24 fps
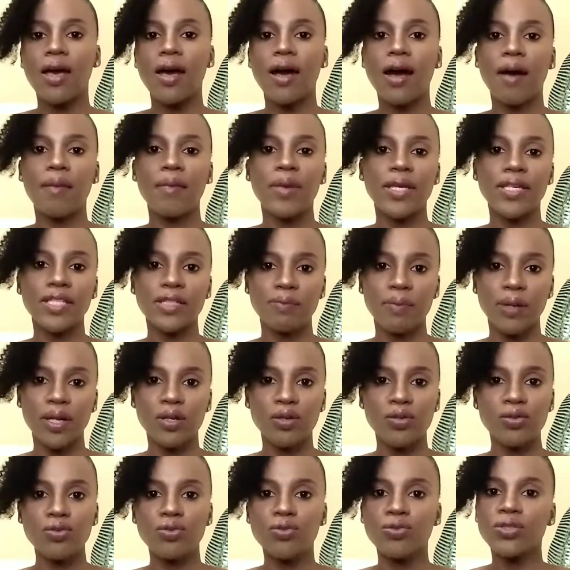has
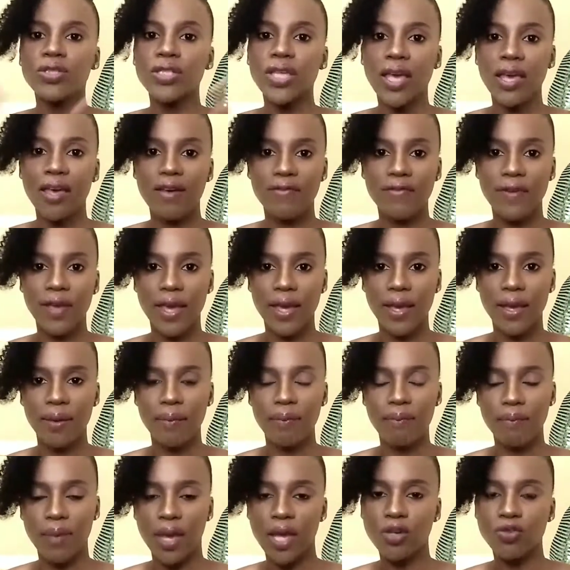balloons, have
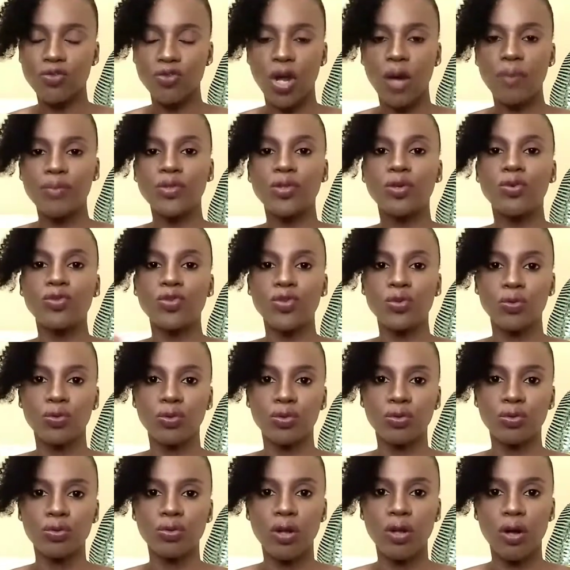a backdrop. So you